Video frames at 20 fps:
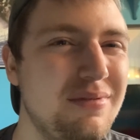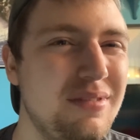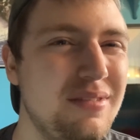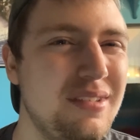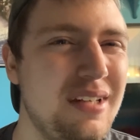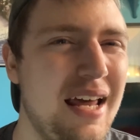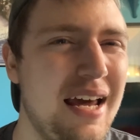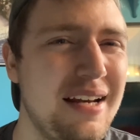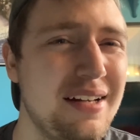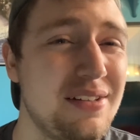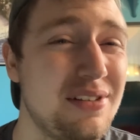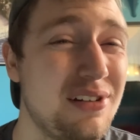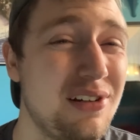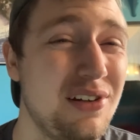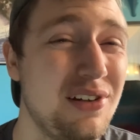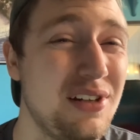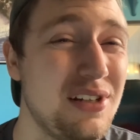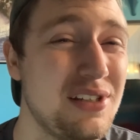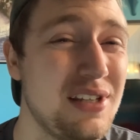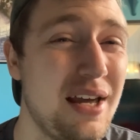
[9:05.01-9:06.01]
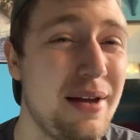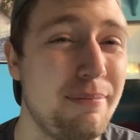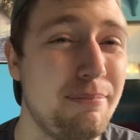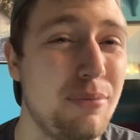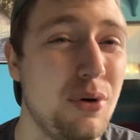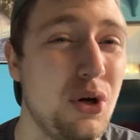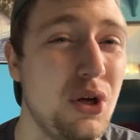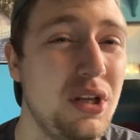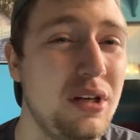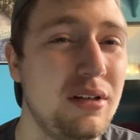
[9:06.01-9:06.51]
not as good as I
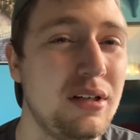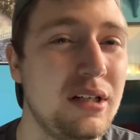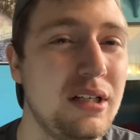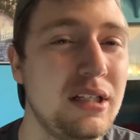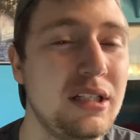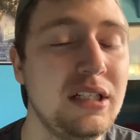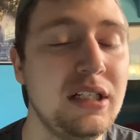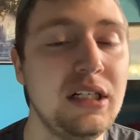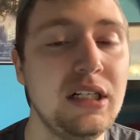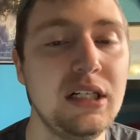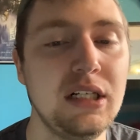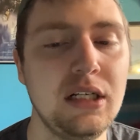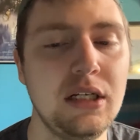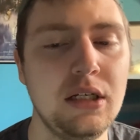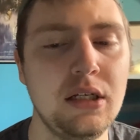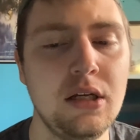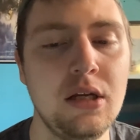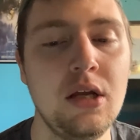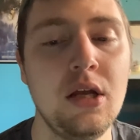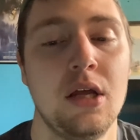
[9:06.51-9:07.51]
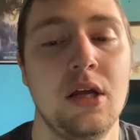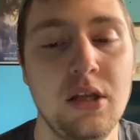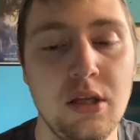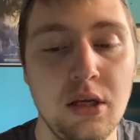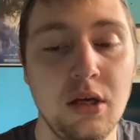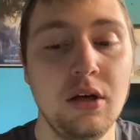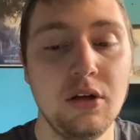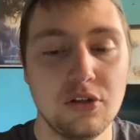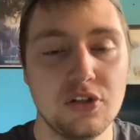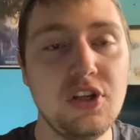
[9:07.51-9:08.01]
put.
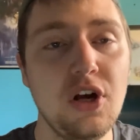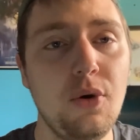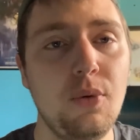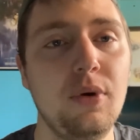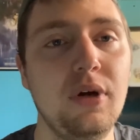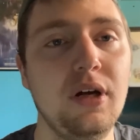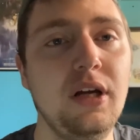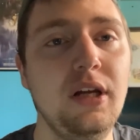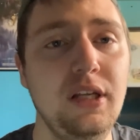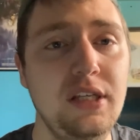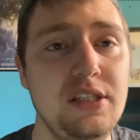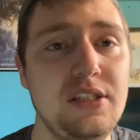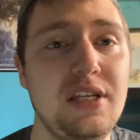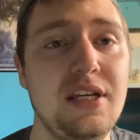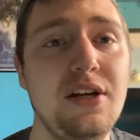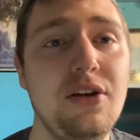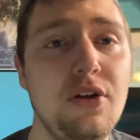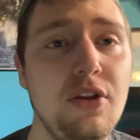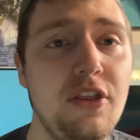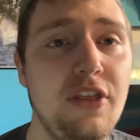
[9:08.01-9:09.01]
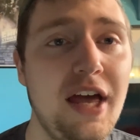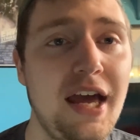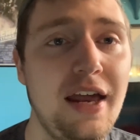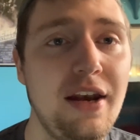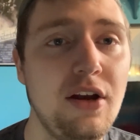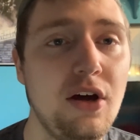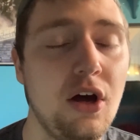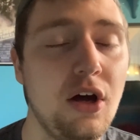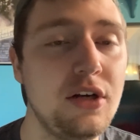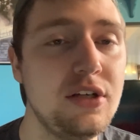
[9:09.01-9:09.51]
So until then,
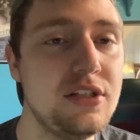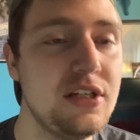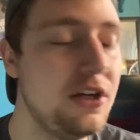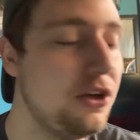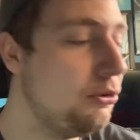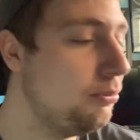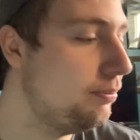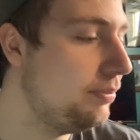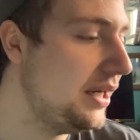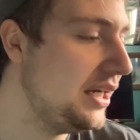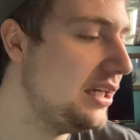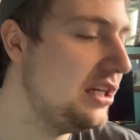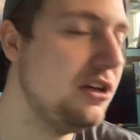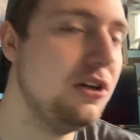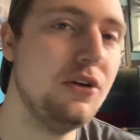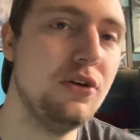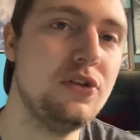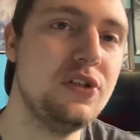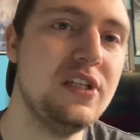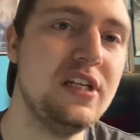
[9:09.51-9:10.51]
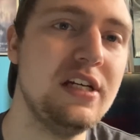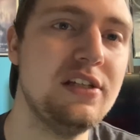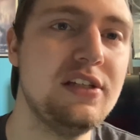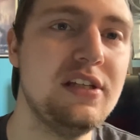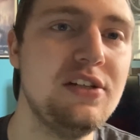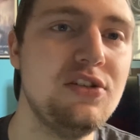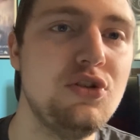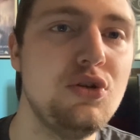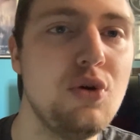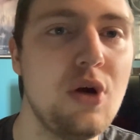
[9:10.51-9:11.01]
until Big Hero 6,
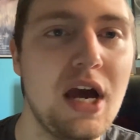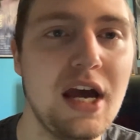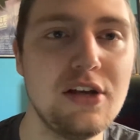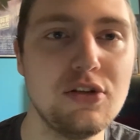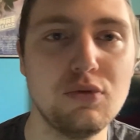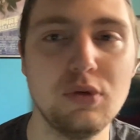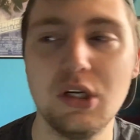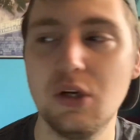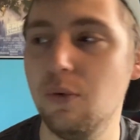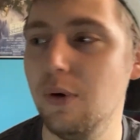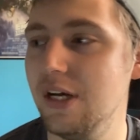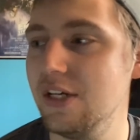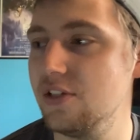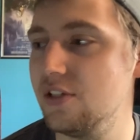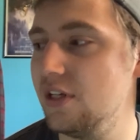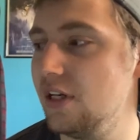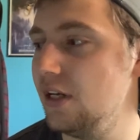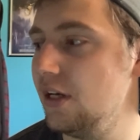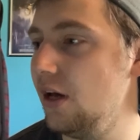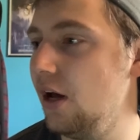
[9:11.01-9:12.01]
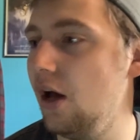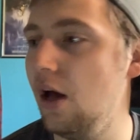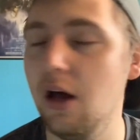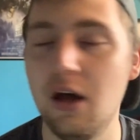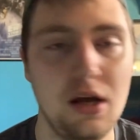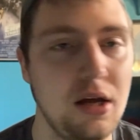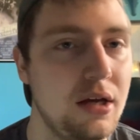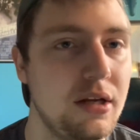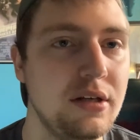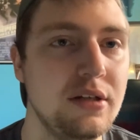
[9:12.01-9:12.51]
as you guys requested,
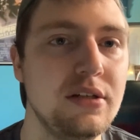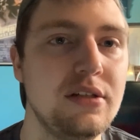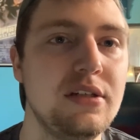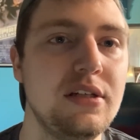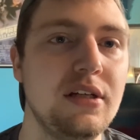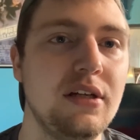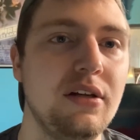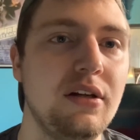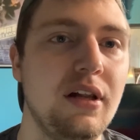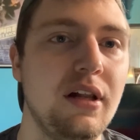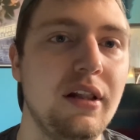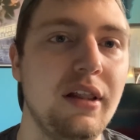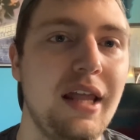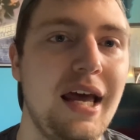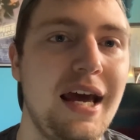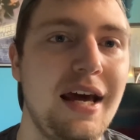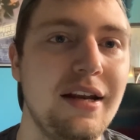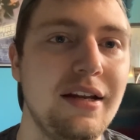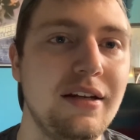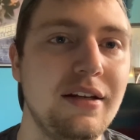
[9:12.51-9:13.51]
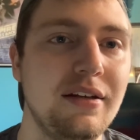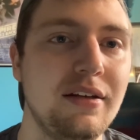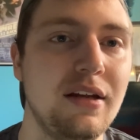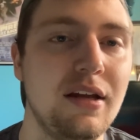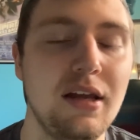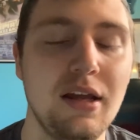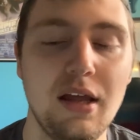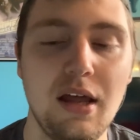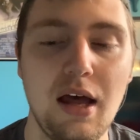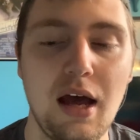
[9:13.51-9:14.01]
until Aladdin,
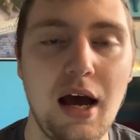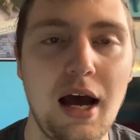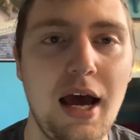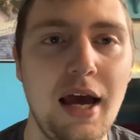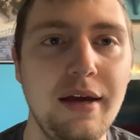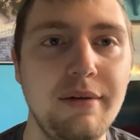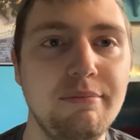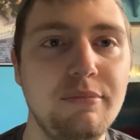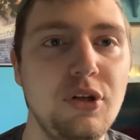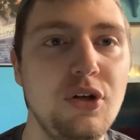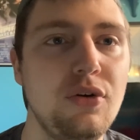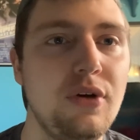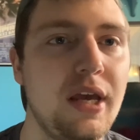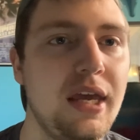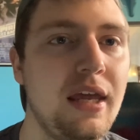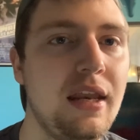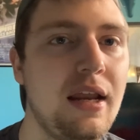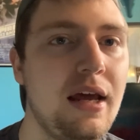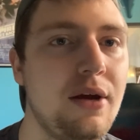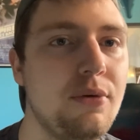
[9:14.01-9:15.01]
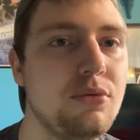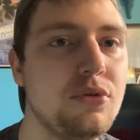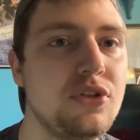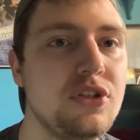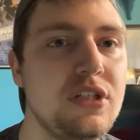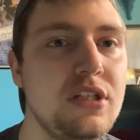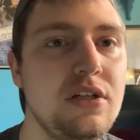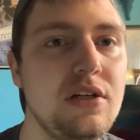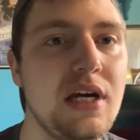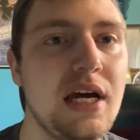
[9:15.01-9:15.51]
I'm Luke, and I will
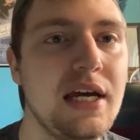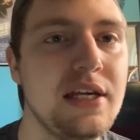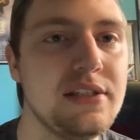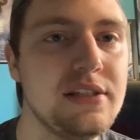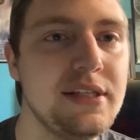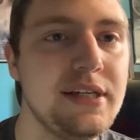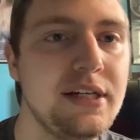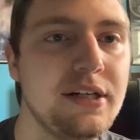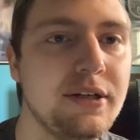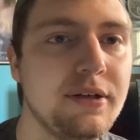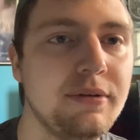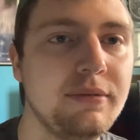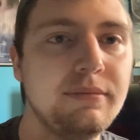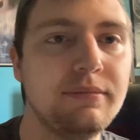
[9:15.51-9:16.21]
see you guys later.